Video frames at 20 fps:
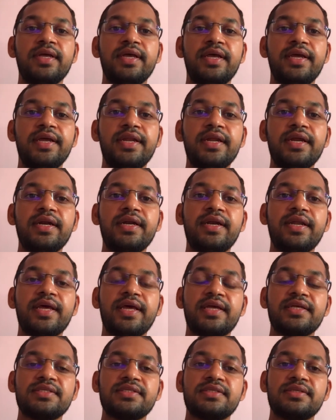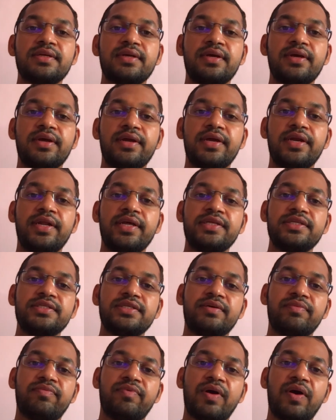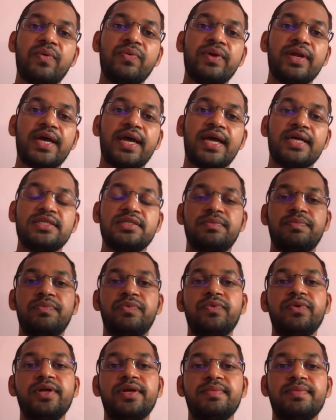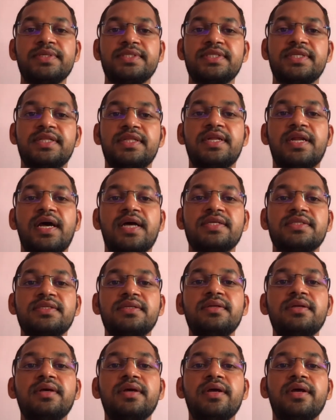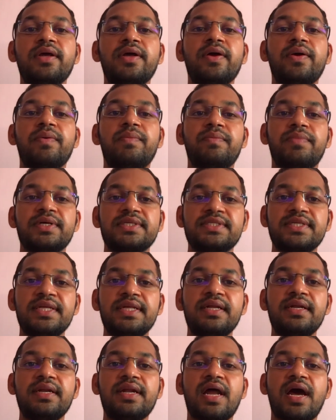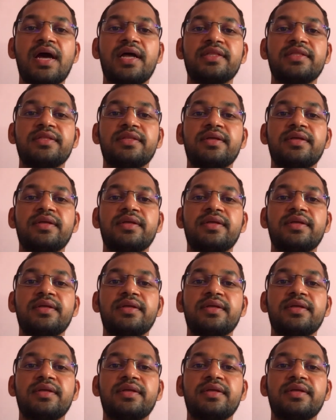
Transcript: In a text, it is found as a Purna Matsyendrasana. Matsyendranath,